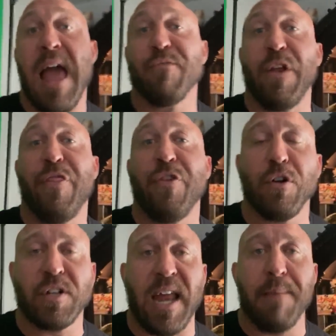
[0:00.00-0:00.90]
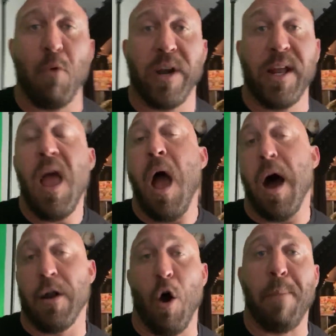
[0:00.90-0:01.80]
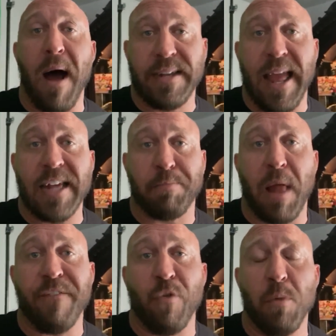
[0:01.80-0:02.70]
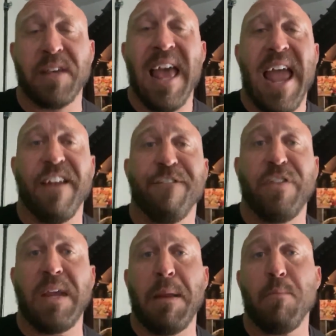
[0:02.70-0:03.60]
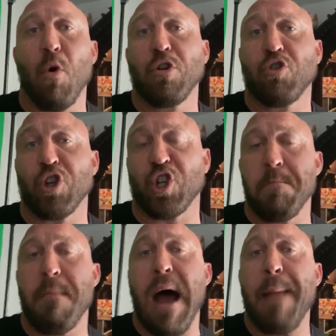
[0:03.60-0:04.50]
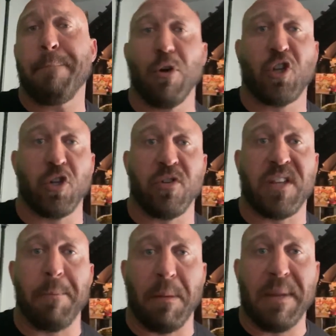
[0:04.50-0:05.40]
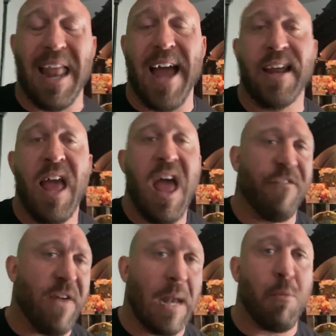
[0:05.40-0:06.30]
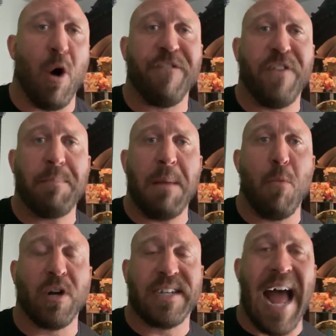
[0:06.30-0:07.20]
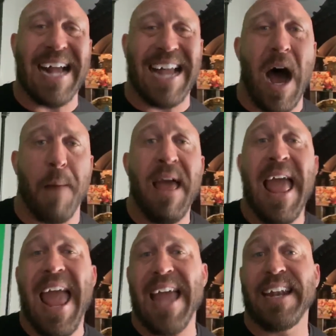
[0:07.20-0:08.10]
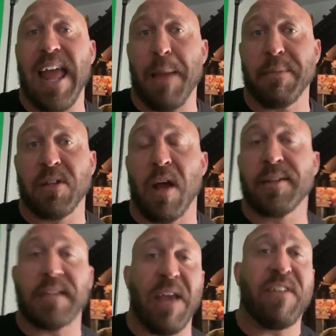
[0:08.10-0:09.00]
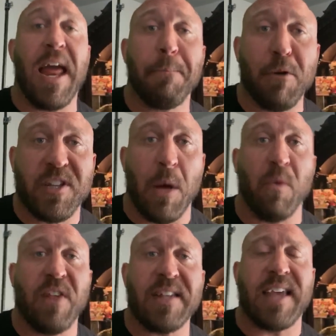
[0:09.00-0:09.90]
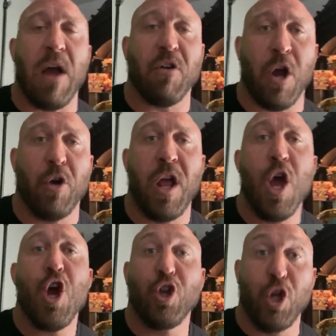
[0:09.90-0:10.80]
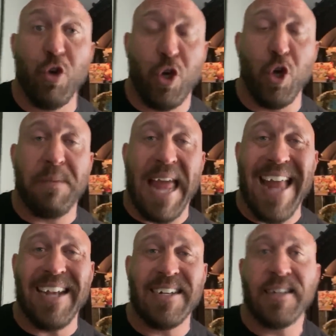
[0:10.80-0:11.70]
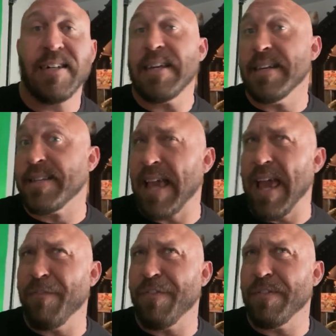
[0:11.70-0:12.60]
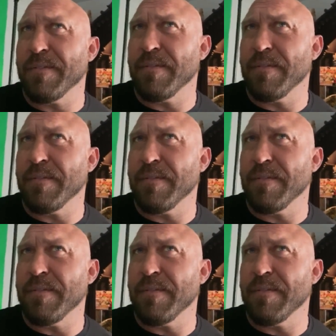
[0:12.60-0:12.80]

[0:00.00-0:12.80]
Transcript: every Thursday morning on all podcast platforms, and Feed Me More Nutrition, my personal supplement line, available on feedmemore.com and Amazon. Save 10% with discount code YouTube10 and save...